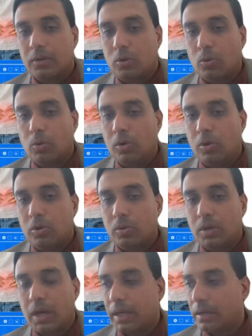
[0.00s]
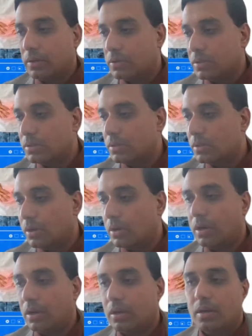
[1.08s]
tool to diagnose
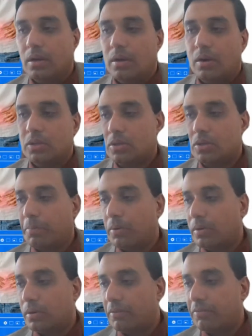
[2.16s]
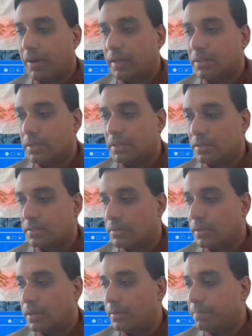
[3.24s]
your osteoporotic fractures.
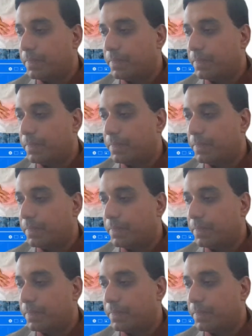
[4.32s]
Okay.